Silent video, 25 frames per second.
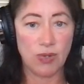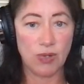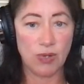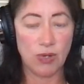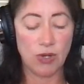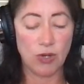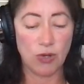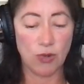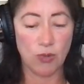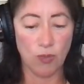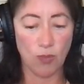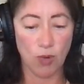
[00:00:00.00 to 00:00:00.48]

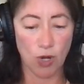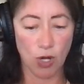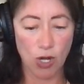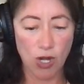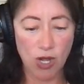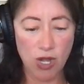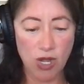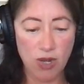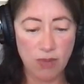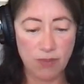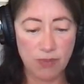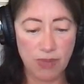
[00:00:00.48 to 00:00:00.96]
her
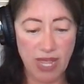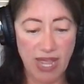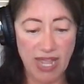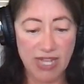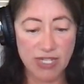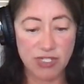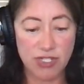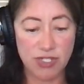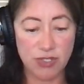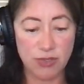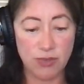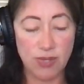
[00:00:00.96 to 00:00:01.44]
work, but
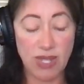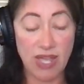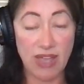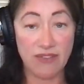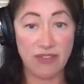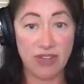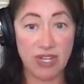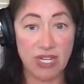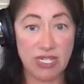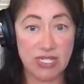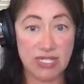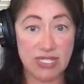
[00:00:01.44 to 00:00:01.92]
I do
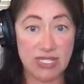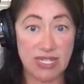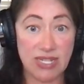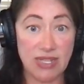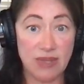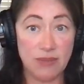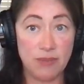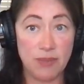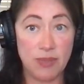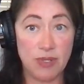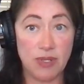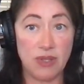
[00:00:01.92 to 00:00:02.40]
have an
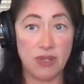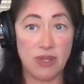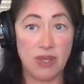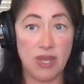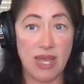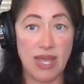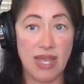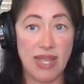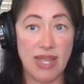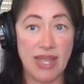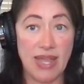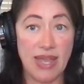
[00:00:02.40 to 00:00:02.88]
example.
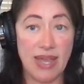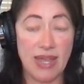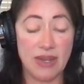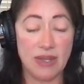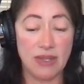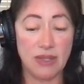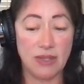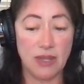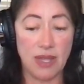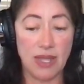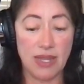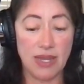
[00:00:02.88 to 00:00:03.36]
I had
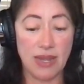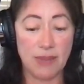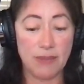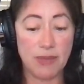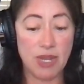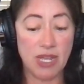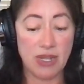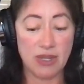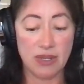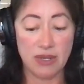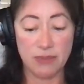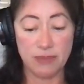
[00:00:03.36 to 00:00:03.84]
a, and
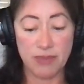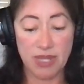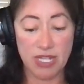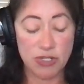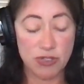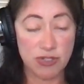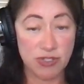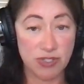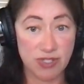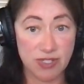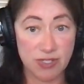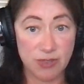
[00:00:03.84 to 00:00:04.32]
I'm not going to
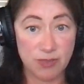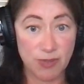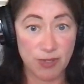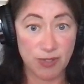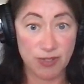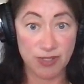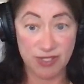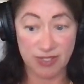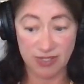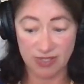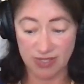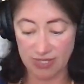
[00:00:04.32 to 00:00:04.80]
mention this
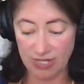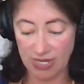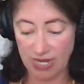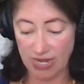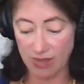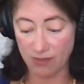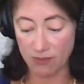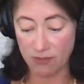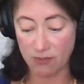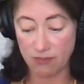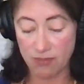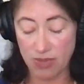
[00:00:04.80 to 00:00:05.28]
person's
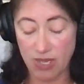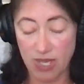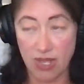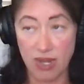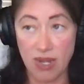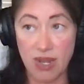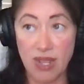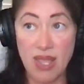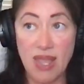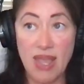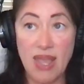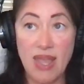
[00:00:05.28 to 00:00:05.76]
name,
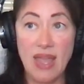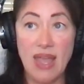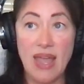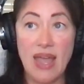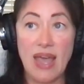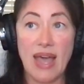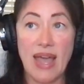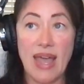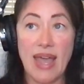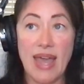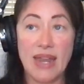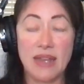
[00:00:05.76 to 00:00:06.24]
but
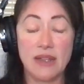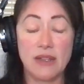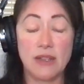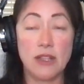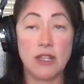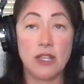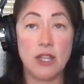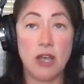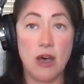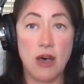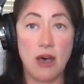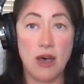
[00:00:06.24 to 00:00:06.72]
I had a
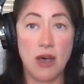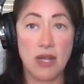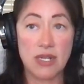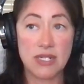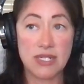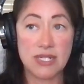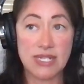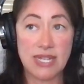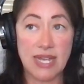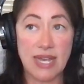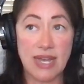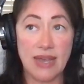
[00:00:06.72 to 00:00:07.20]

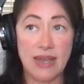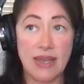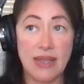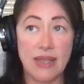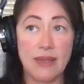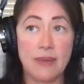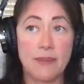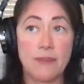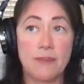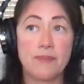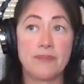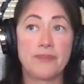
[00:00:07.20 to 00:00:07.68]
long
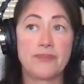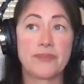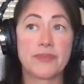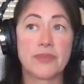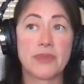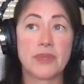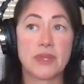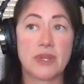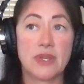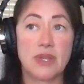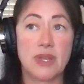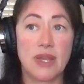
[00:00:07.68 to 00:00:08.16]
time
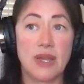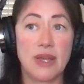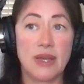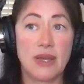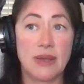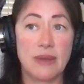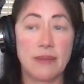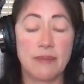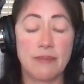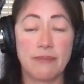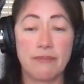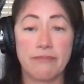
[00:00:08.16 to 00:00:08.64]

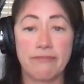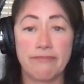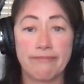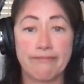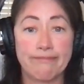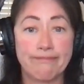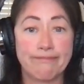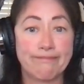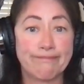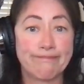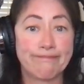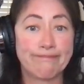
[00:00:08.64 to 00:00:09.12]
um,
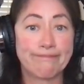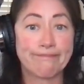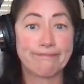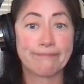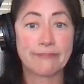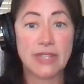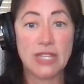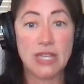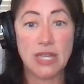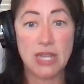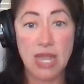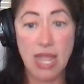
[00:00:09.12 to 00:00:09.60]

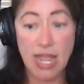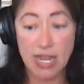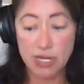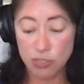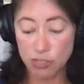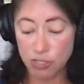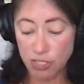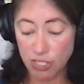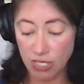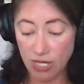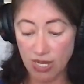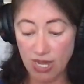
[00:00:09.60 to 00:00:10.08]

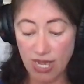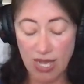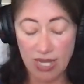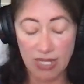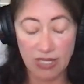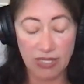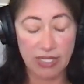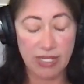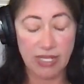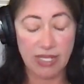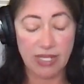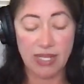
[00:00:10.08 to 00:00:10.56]
connection
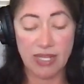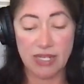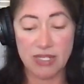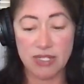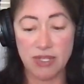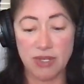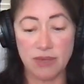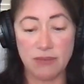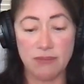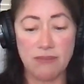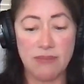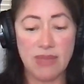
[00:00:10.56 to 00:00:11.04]
colleague.
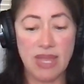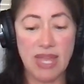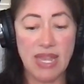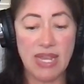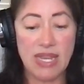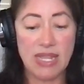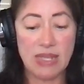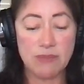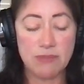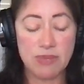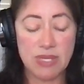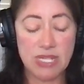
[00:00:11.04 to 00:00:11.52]
I've done
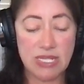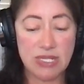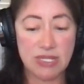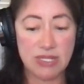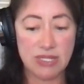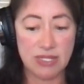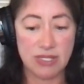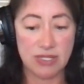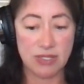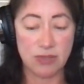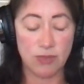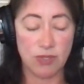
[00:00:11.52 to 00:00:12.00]
many
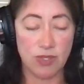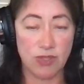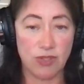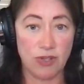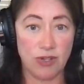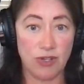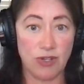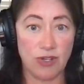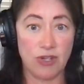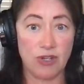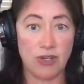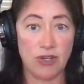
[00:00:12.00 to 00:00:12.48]
pieces with
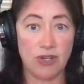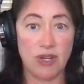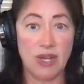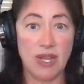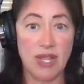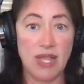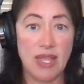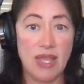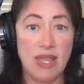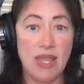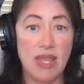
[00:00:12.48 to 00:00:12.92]
her,